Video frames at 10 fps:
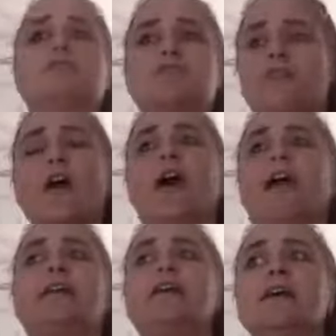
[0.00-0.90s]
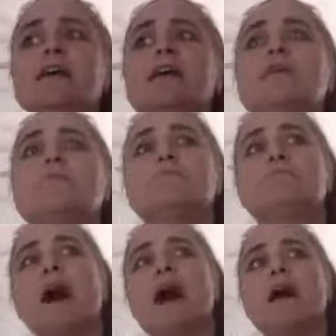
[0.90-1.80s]
was fine,
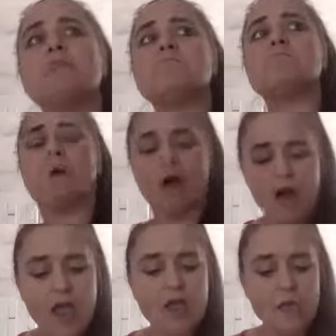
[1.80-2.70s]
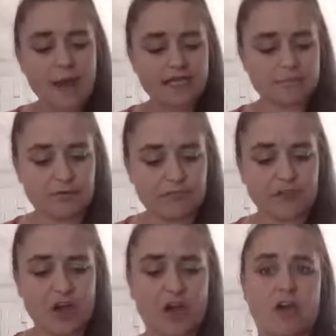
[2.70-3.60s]
but I always
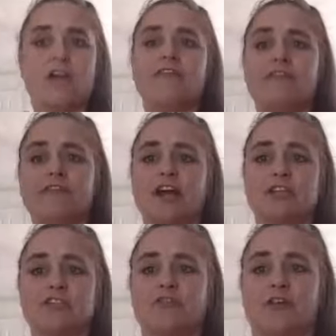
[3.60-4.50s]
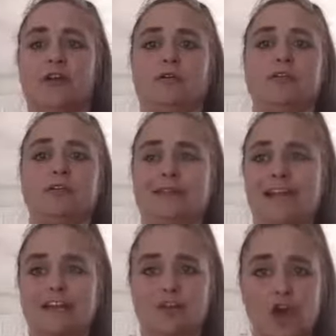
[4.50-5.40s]
prefer fresh fruit. You
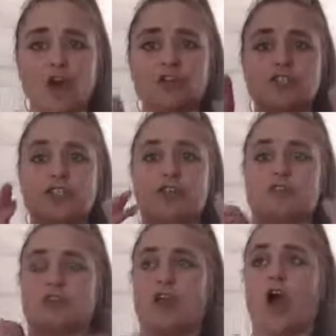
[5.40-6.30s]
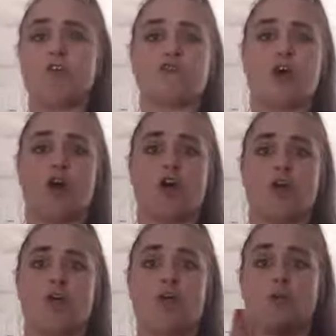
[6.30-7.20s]
cannot go
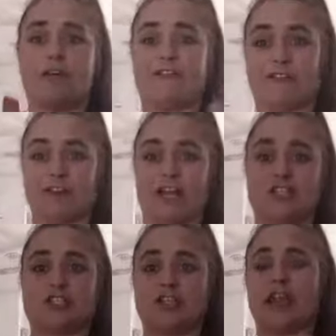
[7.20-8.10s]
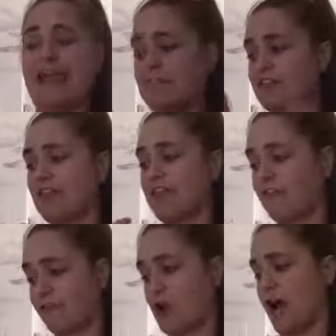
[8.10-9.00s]
wrong with fresh everything
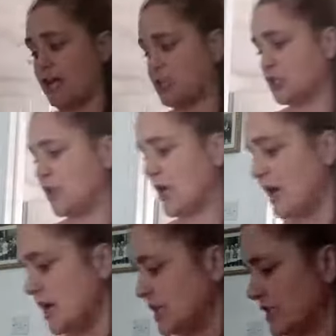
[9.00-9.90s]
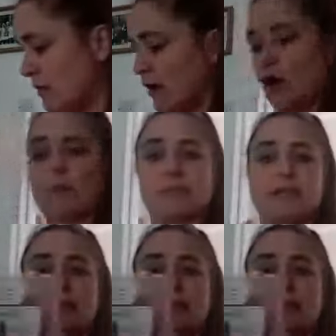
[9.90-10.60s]
fresh so i got me